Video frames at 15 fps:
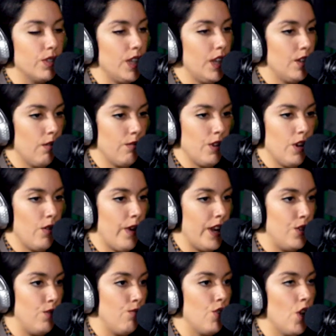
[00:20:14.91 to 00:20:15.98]
what they don't know,
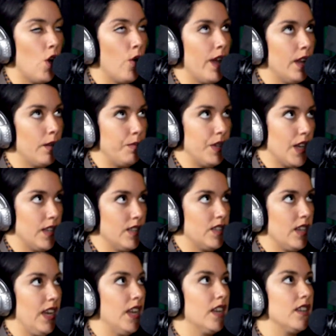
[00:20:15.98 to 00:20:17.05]
and you know it
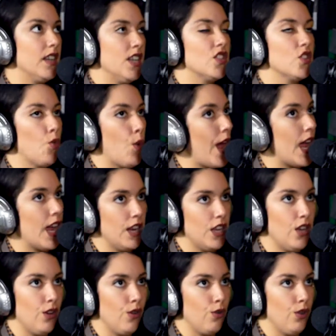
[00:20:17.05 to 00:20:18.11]
because it eats away at
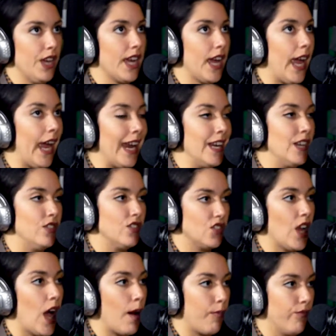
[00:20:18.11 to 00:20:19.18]
you. Like, hey,
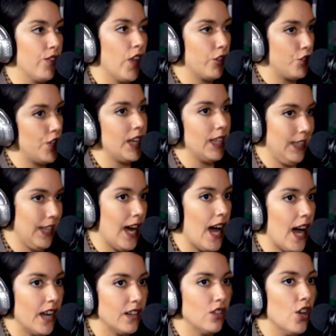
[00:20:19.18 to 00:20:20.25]
stop flushing
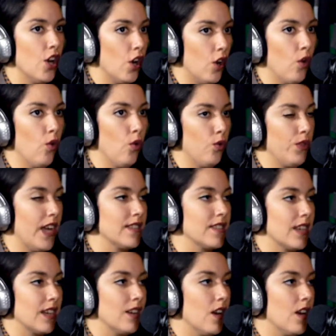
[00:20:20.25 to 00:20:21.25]
that. No, that's like